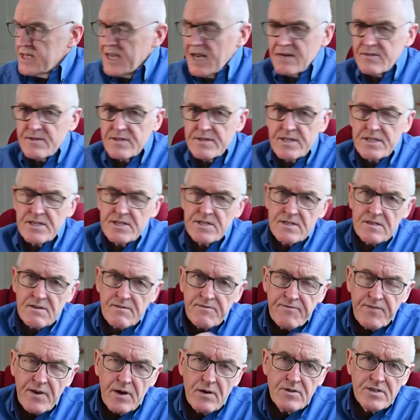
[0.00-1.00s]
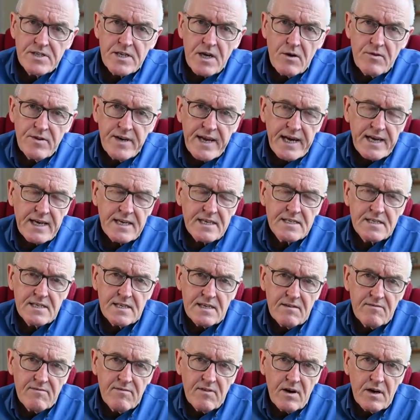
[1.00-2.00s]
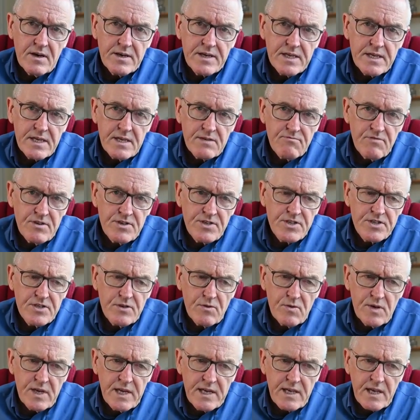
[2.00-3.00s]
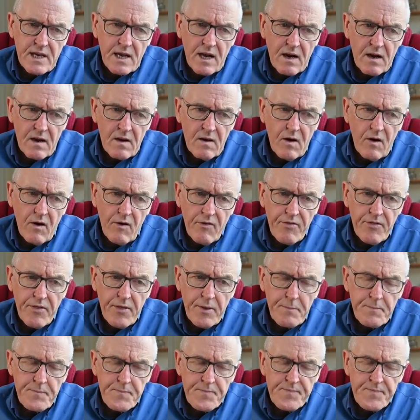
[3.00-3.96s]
out that this is a photo negative on an original linen cloth.